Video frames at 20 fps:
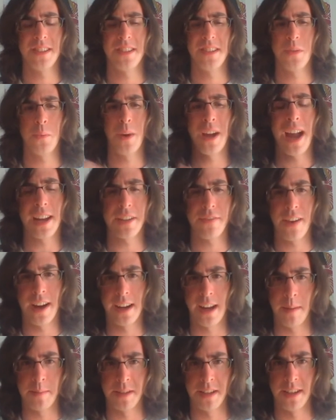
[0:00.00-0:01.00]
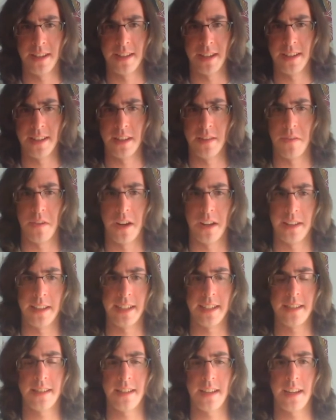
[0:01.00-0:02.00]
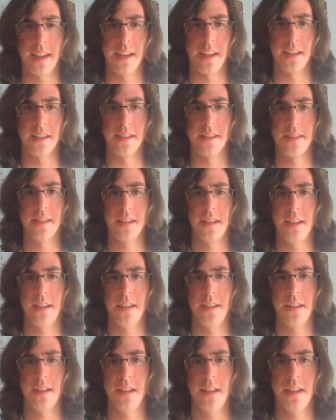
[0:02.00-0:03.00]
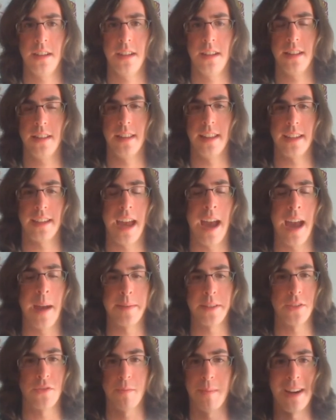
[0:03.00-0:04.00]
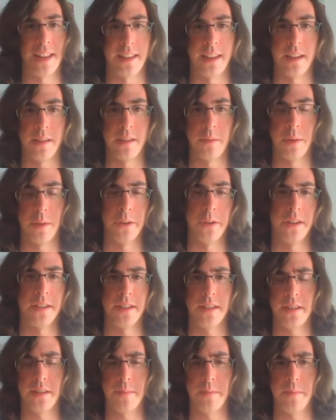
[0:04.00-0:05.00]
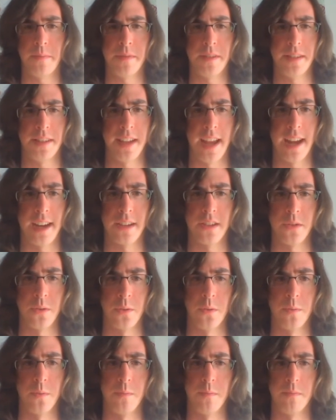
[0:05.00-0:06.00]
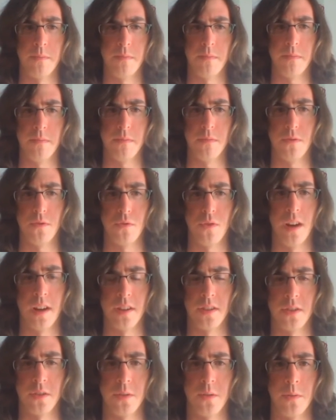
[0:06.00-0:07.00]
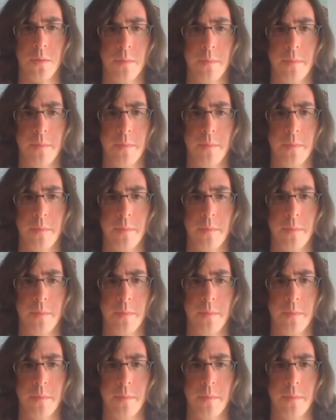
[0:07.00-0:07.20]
way I define abstinence at the very least is like abstinence from anything, whether it's sex or drugs or